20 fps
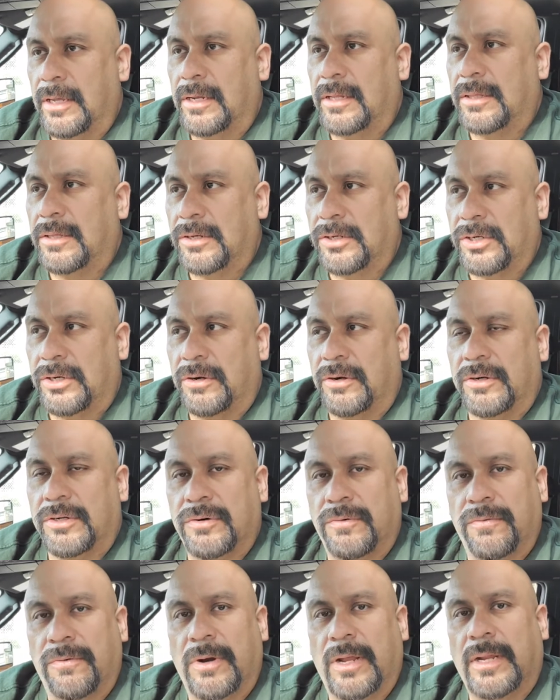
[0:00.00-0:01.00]
and getting the
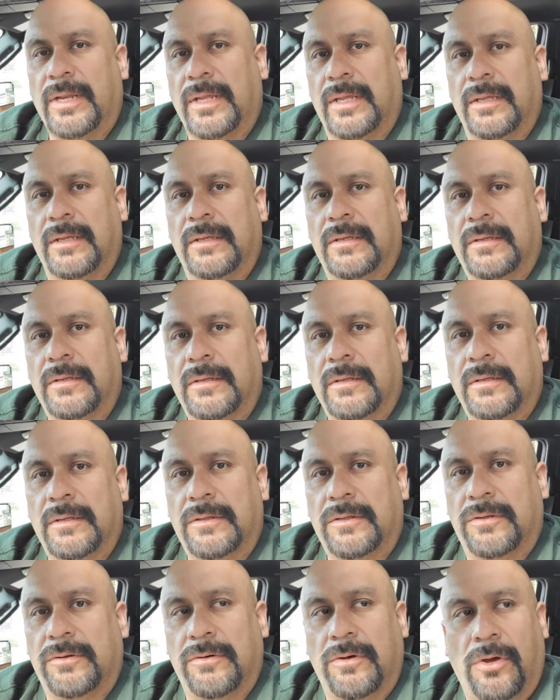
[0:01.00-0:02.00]
church ready
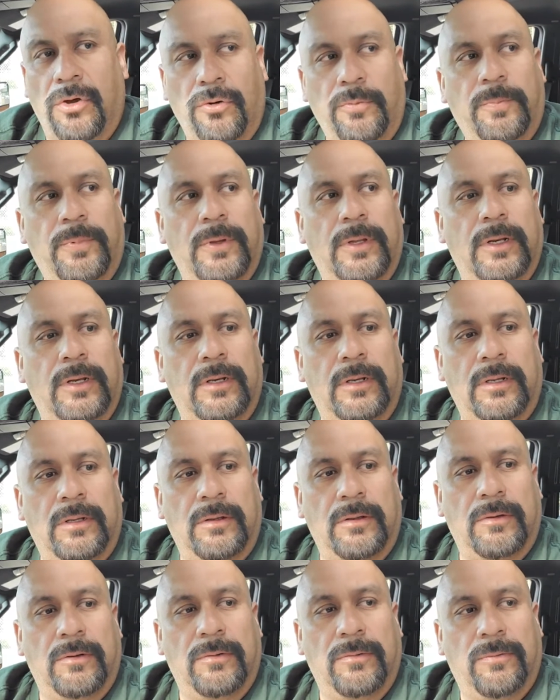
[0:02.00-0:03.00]
to open
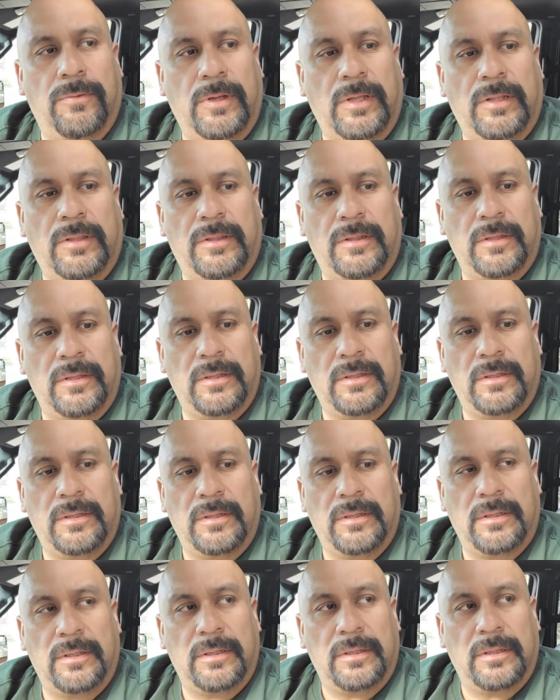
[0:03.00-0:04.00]
with
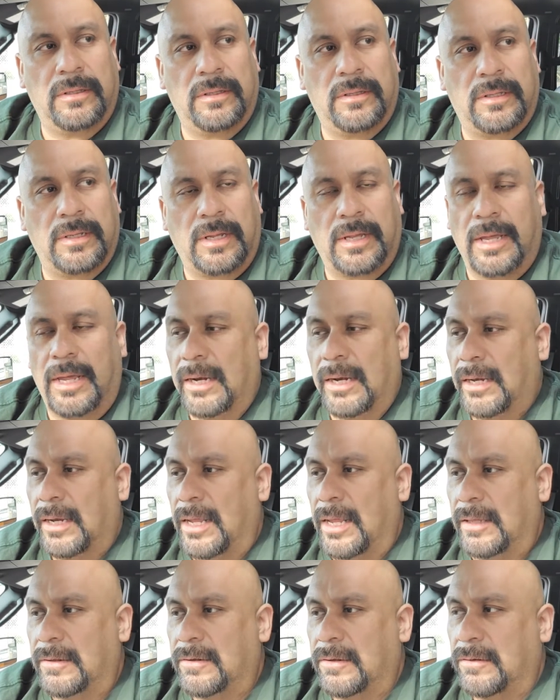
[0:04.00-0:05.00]
the
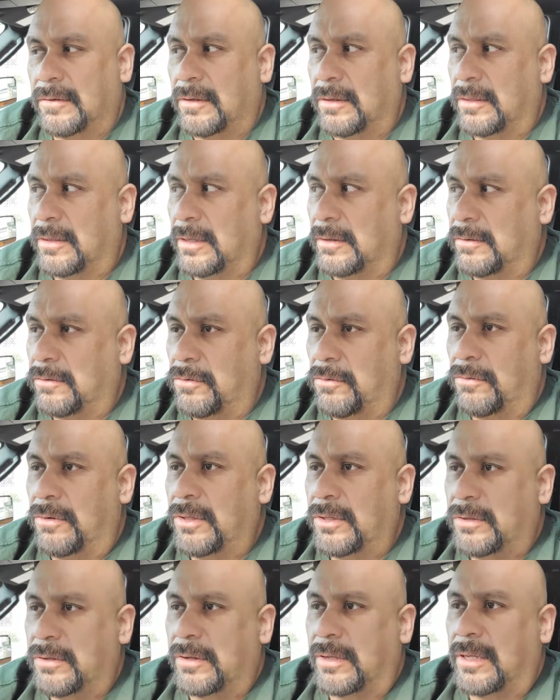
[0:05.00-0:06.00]
guidelines that's
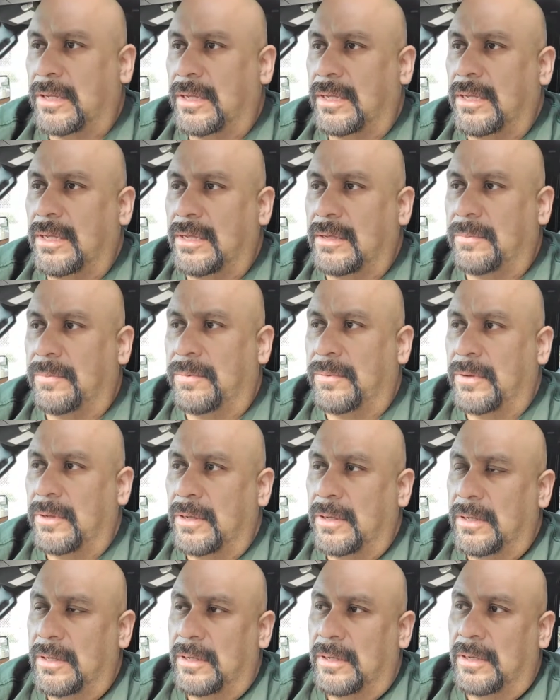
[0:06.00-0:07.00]
going to keep
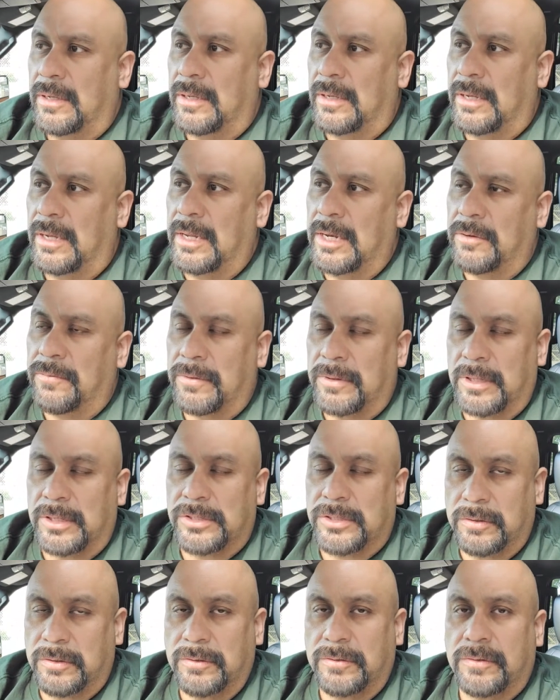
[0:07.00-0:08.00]
anyone
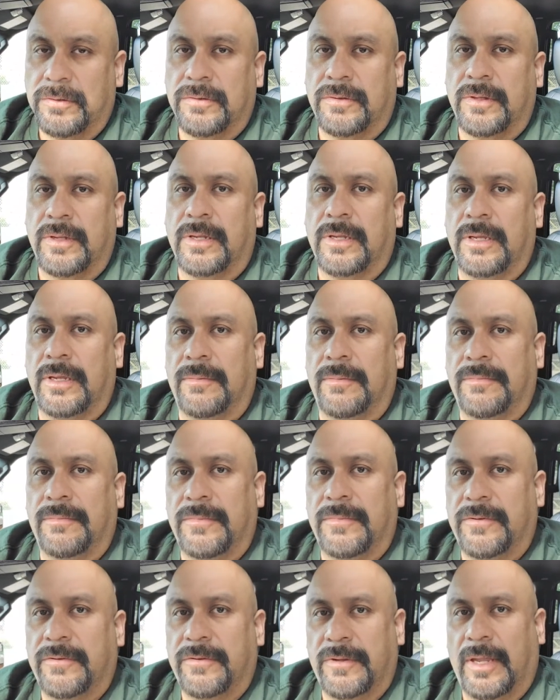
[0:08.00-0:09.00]
that chooses to come
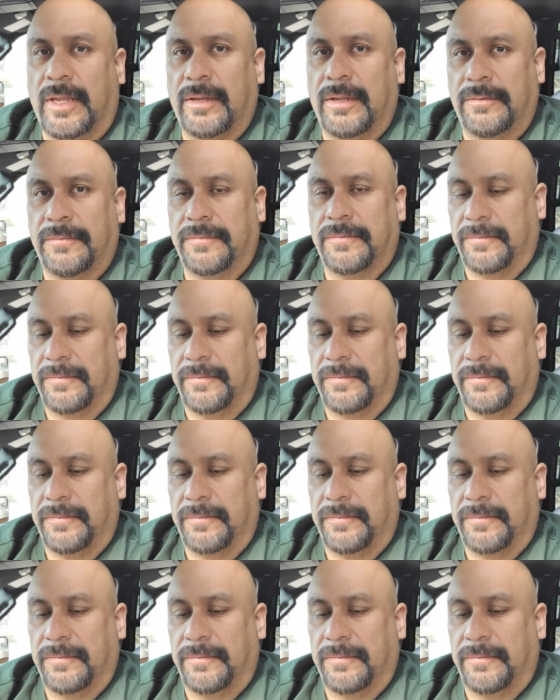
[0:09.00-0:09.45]
safe.